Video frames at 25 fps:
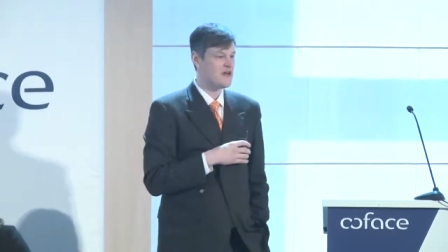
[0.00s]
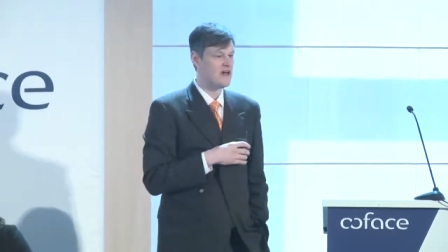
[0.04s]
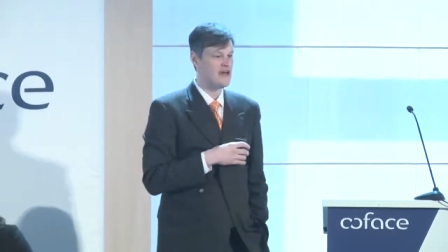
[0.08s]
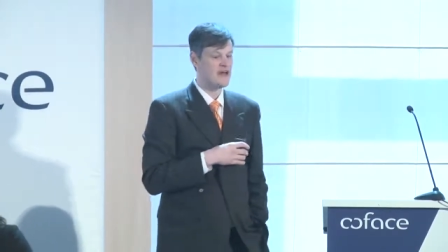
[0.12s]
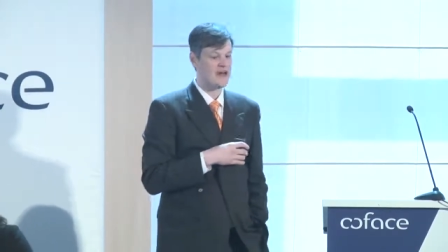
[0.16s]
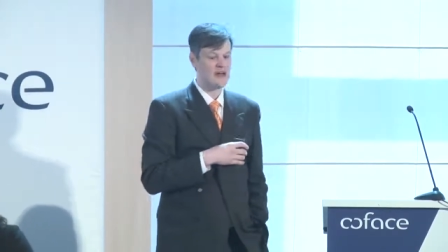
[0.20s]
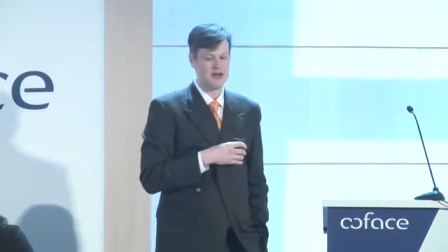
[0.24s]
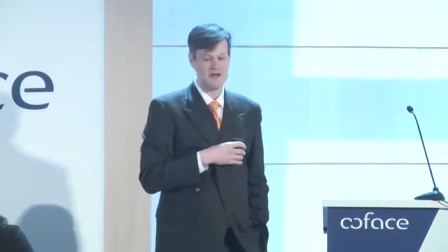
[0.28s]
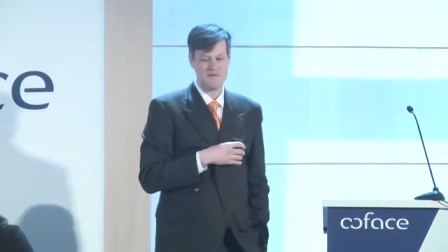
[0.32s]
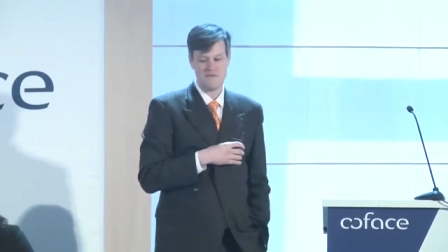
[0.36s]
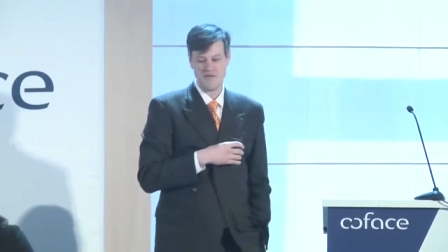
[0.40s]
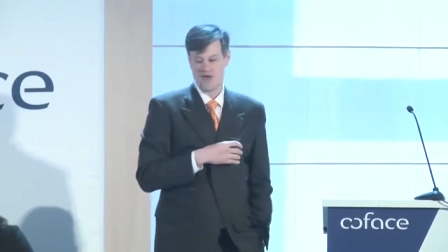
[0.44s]

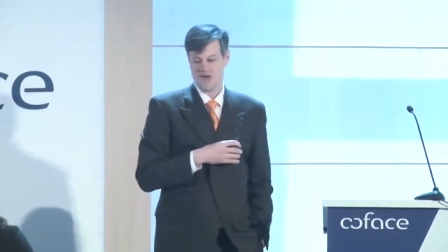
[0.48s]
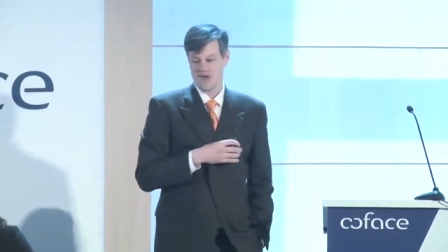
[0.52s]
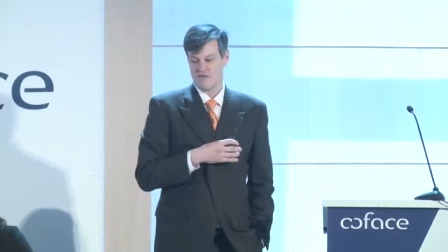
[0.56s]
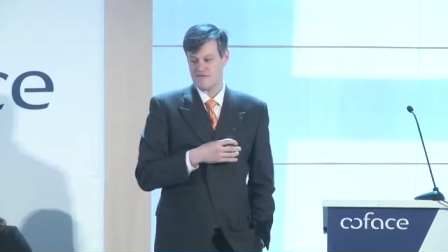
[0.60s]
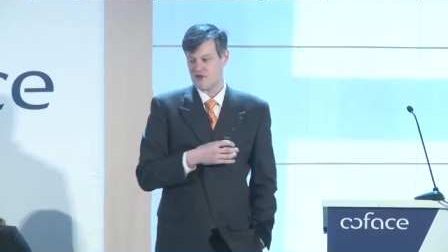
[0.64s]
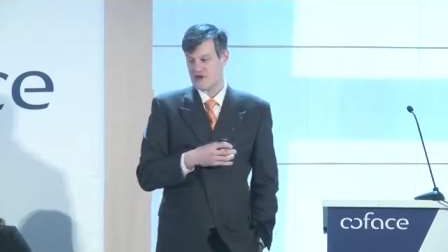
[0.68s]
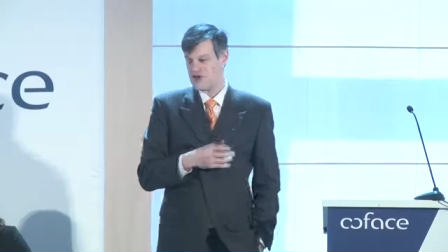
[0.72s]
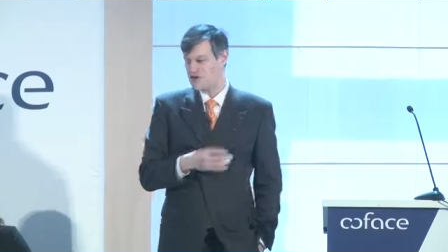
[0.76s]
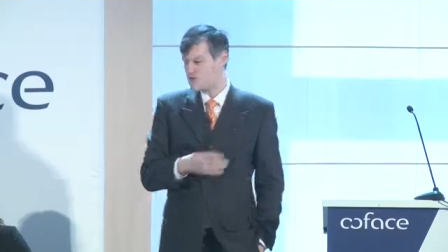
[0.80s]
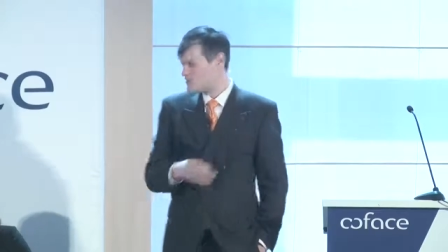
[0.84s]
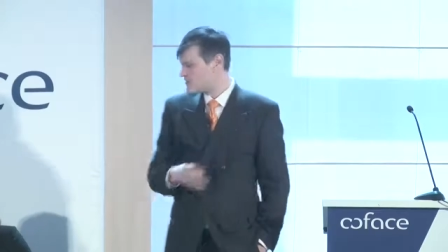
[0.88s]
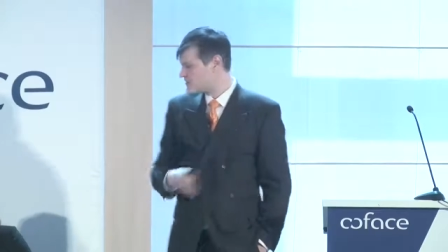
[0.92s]
Uh,
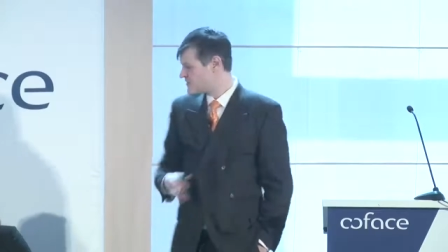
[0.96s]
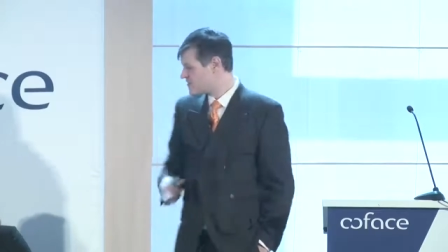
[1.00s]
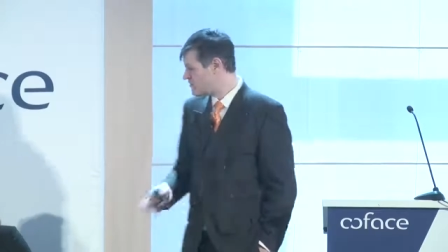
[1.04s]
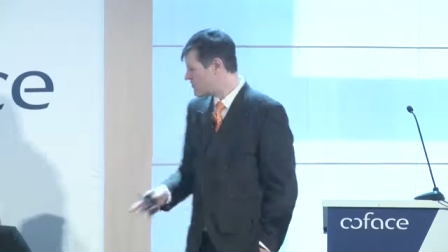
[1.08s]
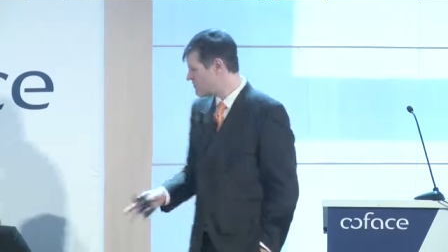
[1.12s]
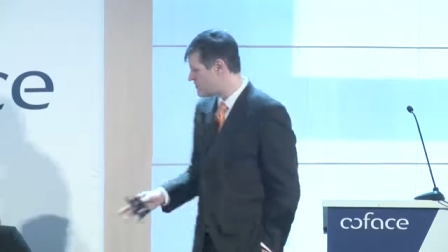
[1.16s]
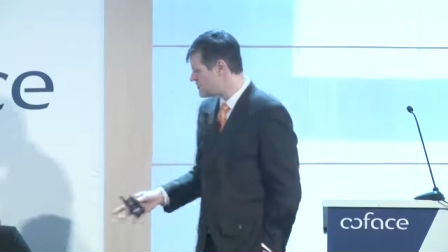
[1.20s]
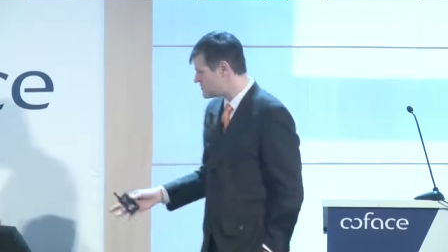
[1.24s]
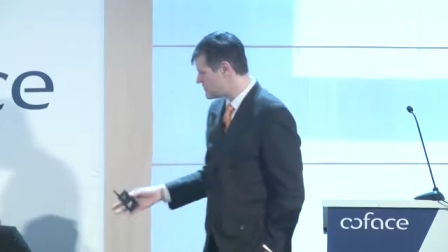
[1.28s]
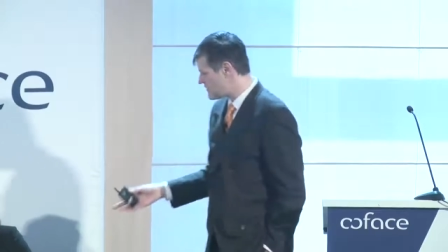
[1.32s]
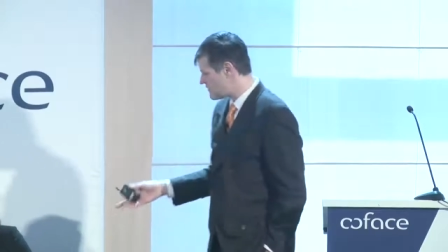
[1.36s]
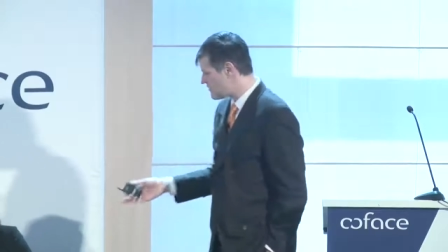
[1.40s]
very interesting,
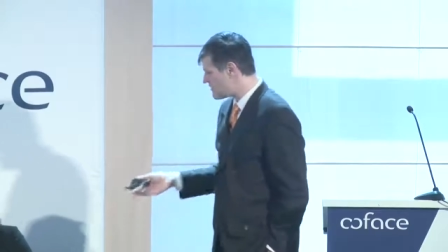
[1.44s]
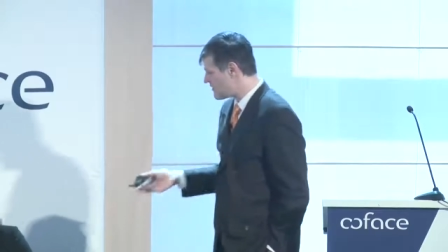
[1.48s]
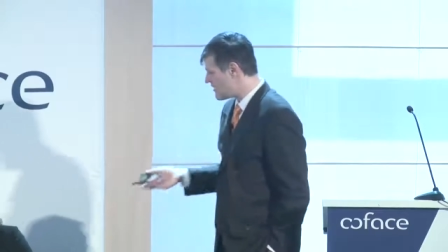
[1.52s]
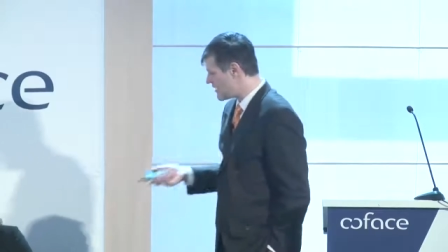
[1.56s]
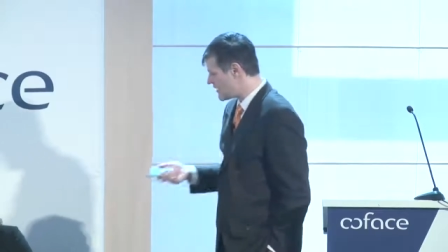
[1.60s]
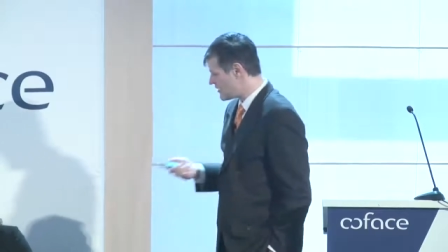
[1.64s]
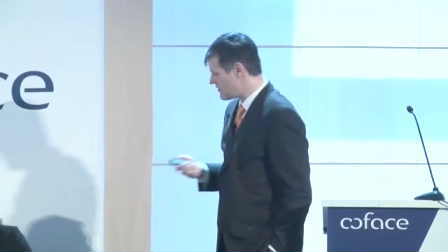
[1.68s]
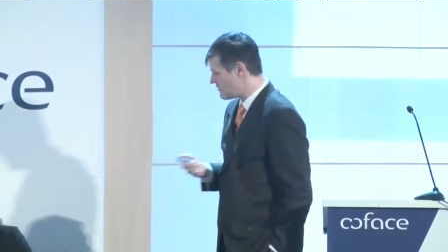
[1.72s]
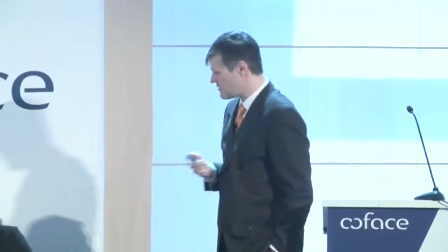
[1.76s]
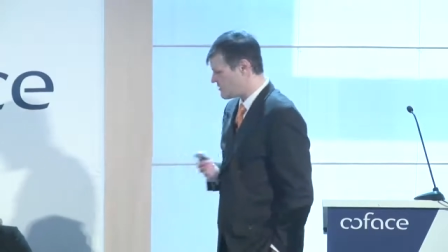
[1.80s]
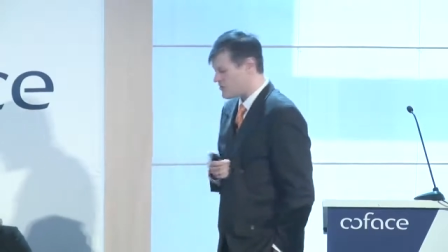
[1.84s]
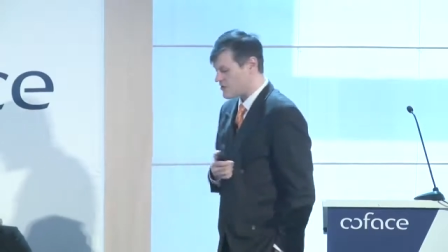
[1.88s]
we were just
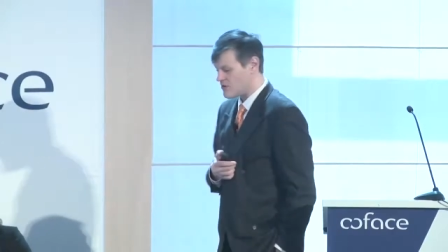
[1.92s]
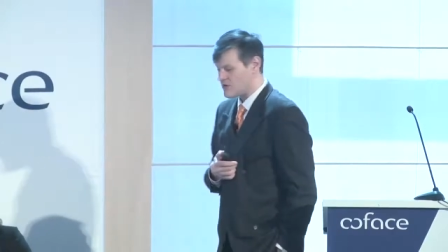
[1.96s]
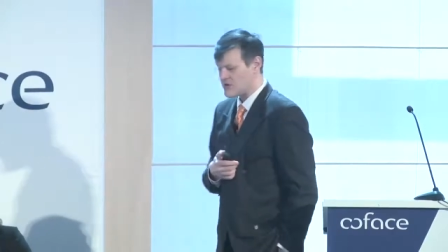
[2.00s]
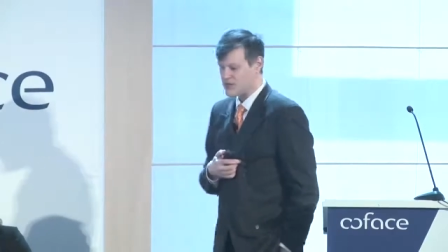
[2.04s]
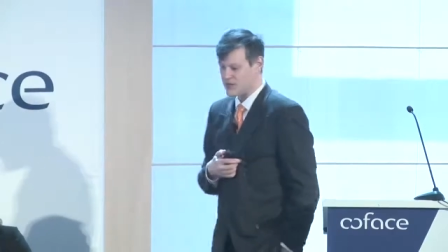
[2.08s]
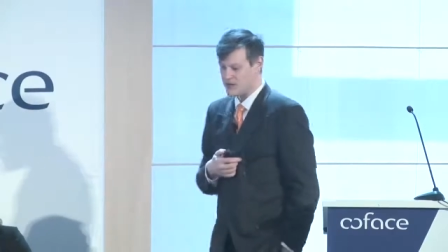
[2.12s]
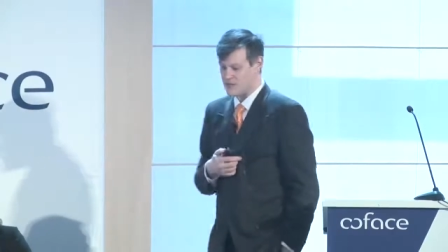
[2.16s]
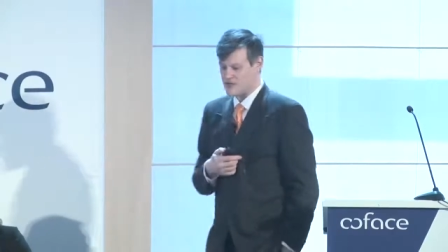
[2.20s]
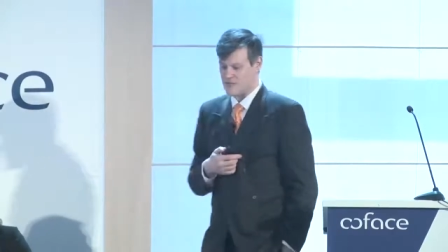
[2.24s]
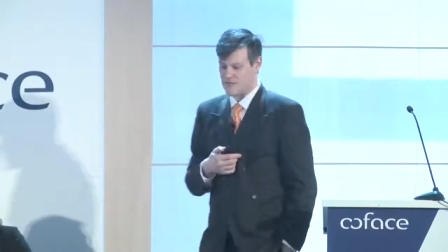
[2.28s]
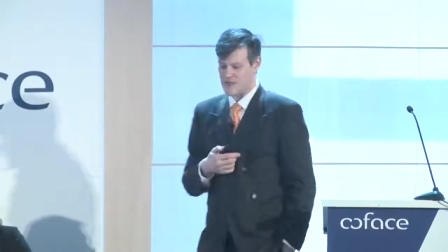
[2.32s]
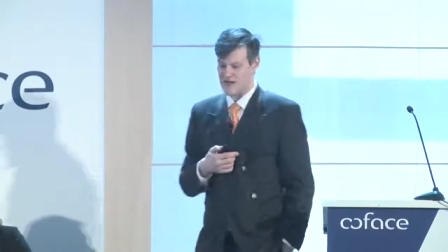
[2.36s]
talking a bit
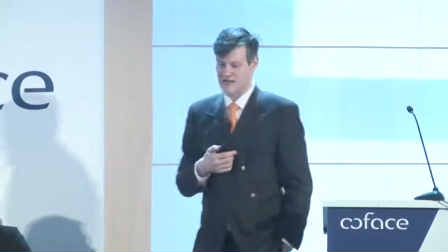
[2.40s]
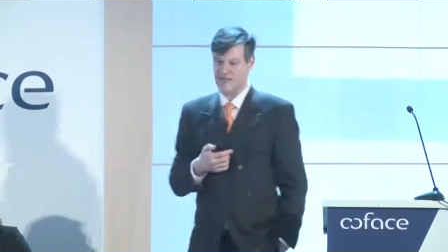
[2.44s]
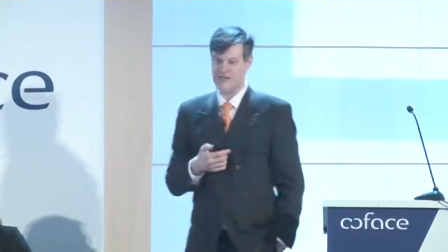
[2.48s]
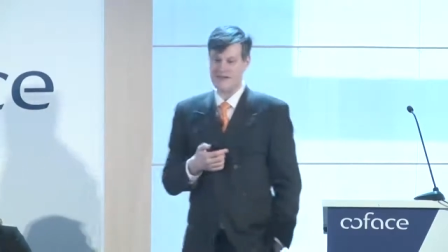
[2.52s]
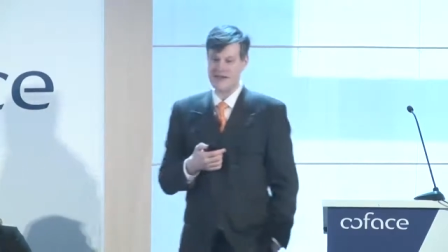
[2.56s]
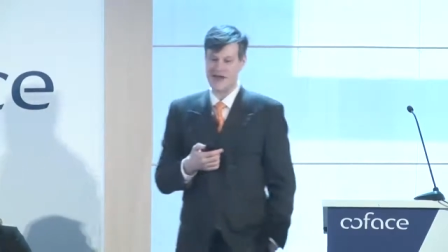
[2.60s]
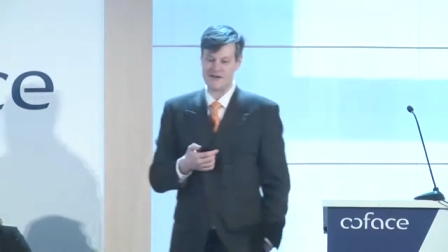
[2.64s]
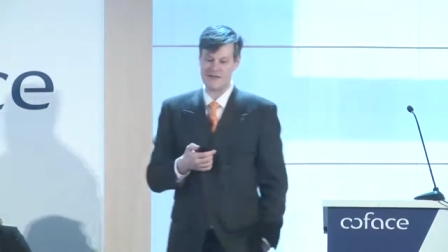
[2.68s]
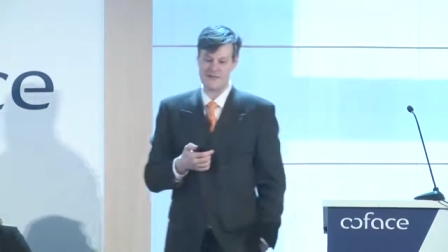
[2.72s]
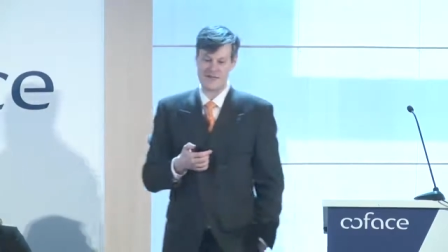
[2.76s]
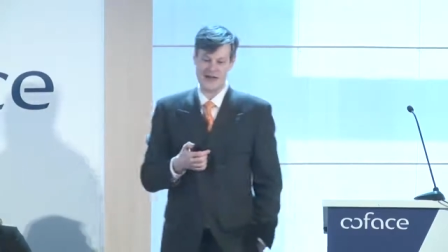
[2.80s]
earlier about that,